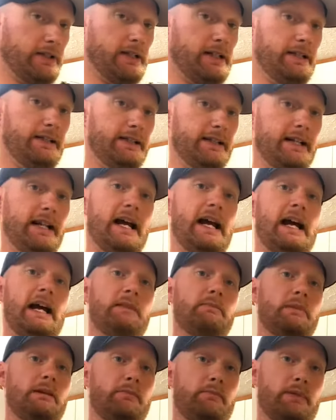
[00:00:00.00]
and then an
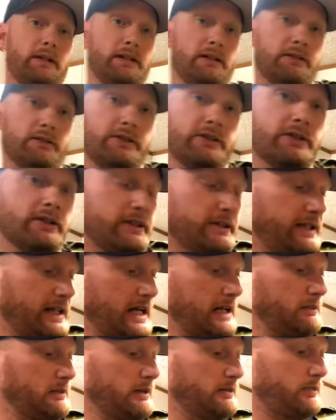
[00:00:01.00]
admin pouch. The
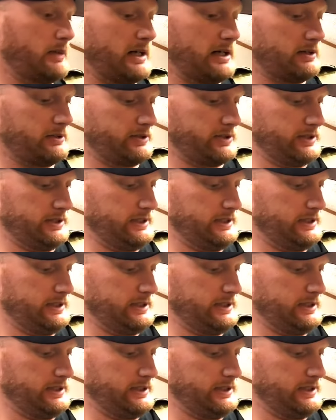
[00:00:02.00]
admin pouch